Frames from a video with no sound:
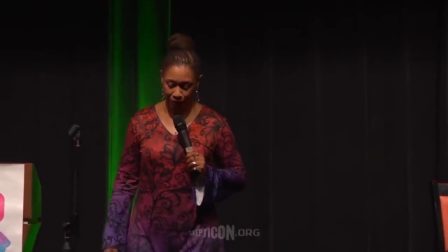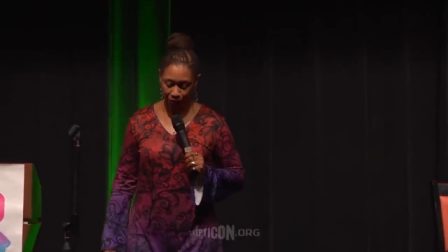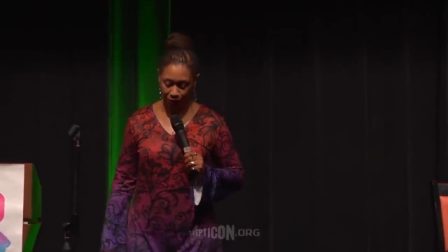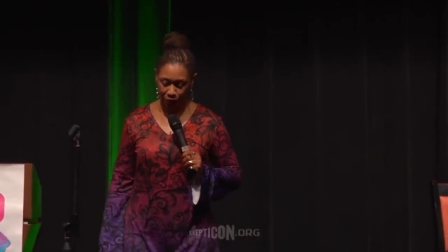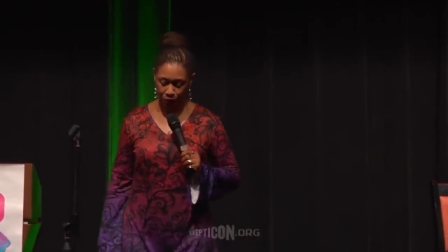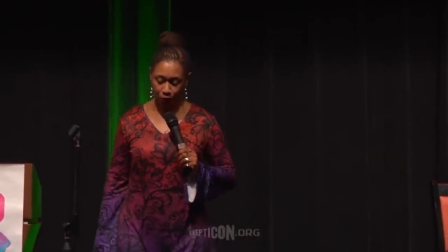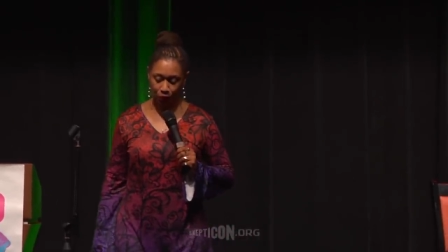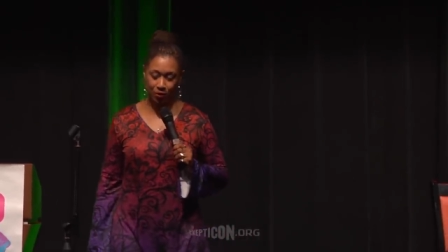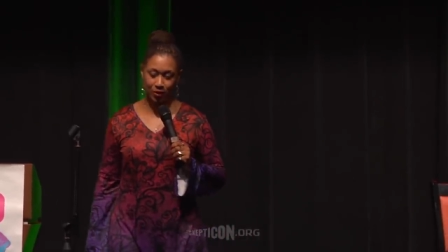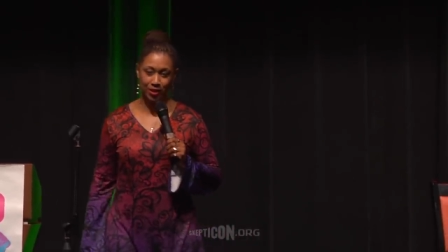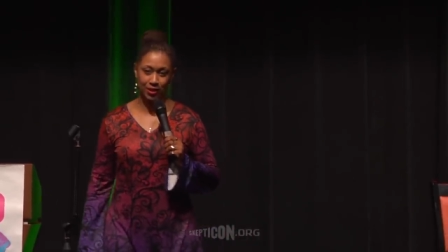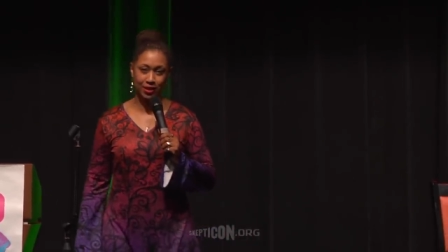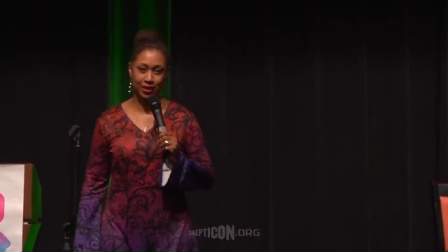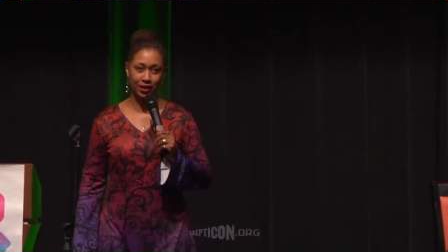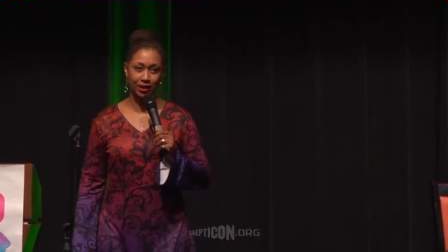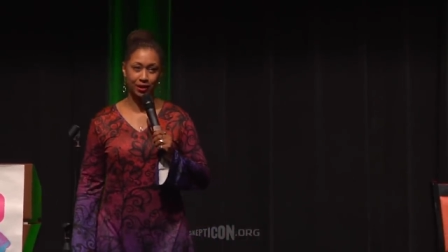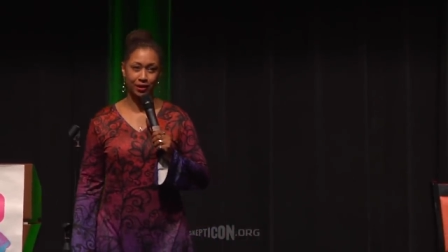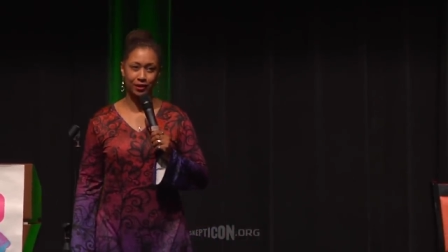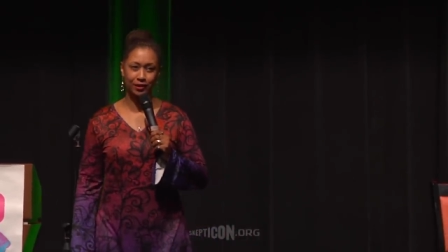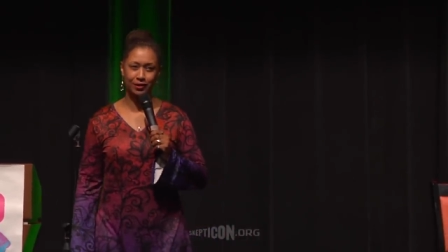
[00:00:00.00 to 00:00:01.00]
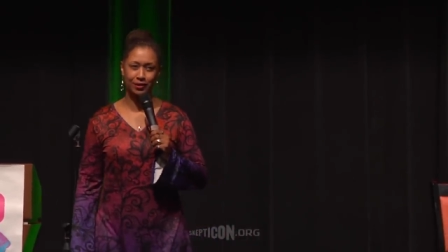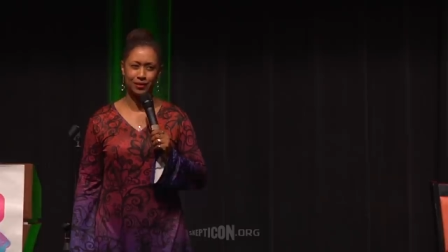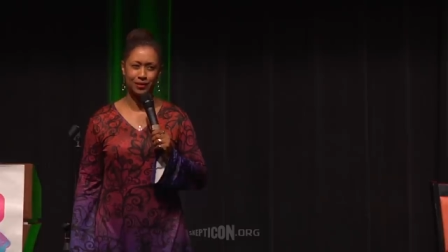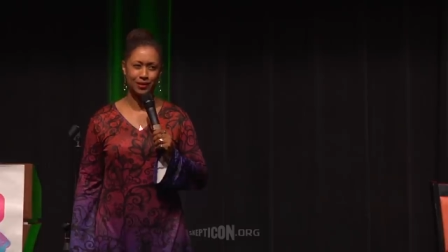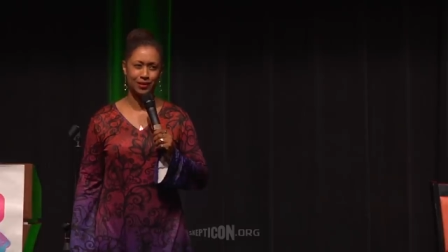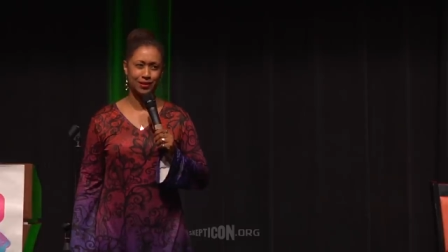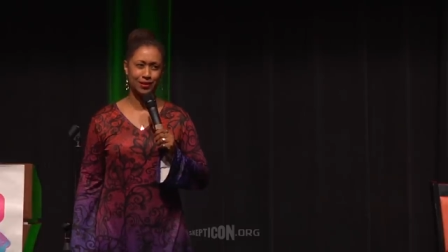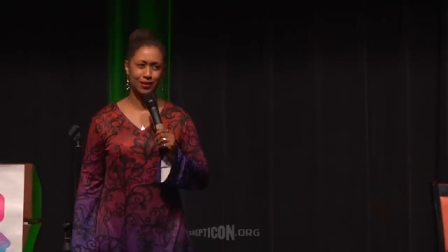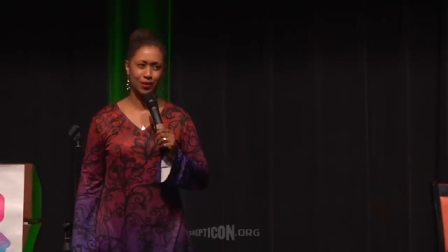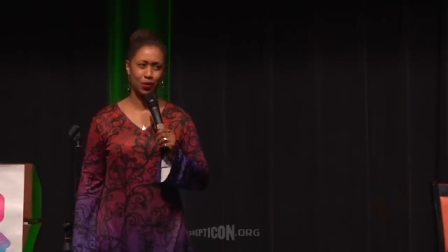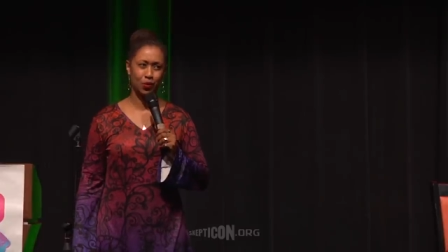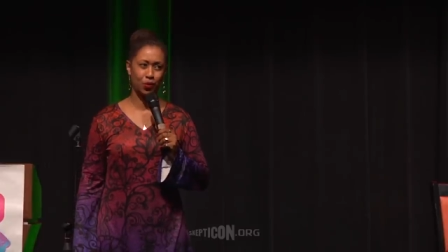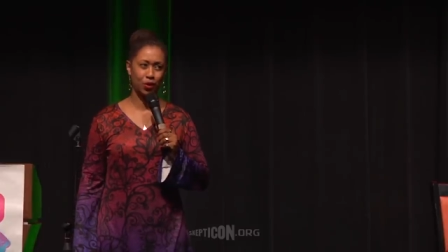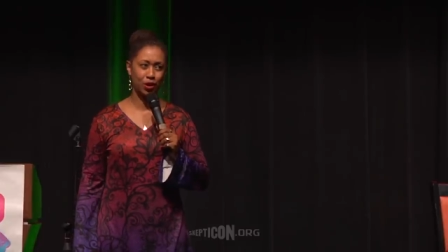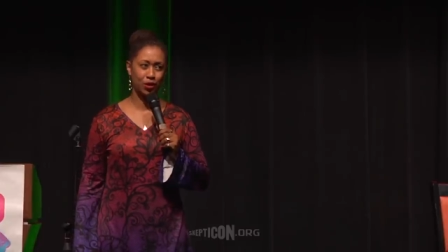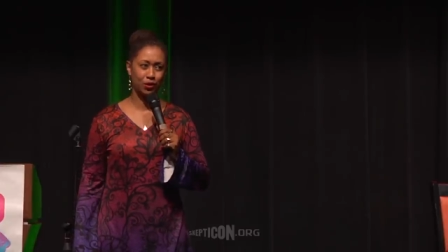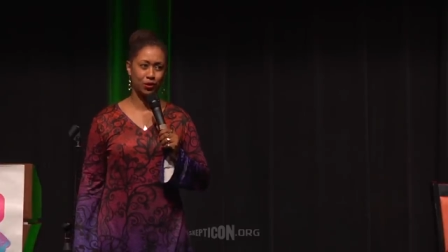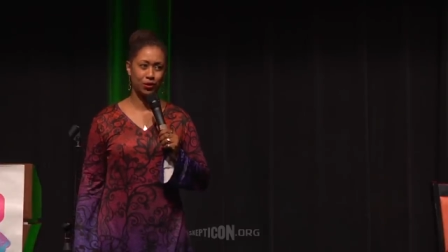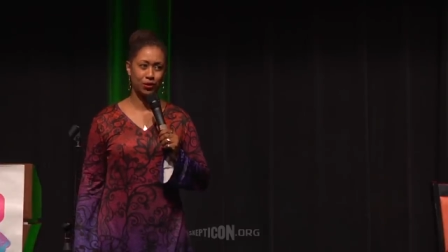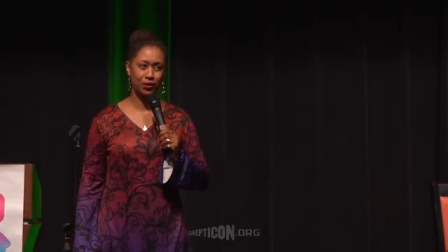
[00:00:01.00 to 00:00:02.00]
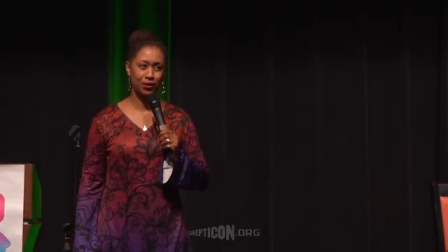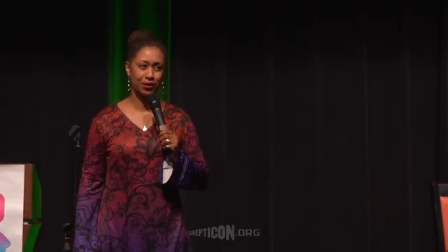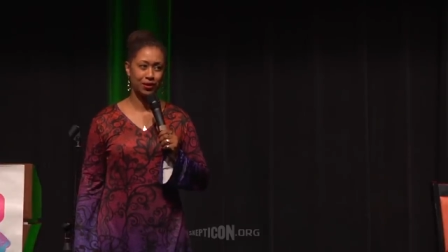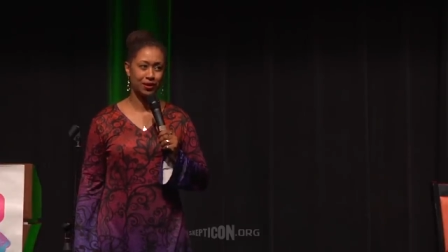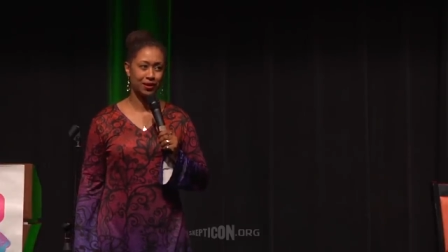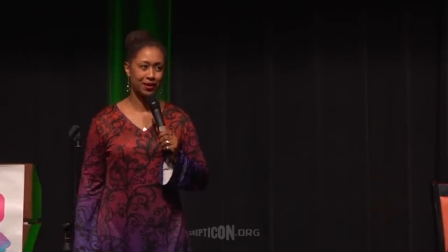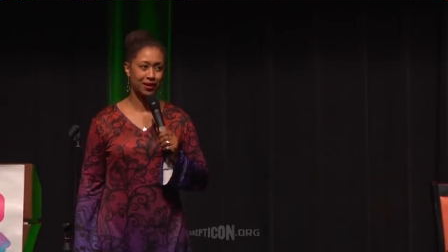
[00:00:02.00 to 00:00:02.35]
human dating. It's so weird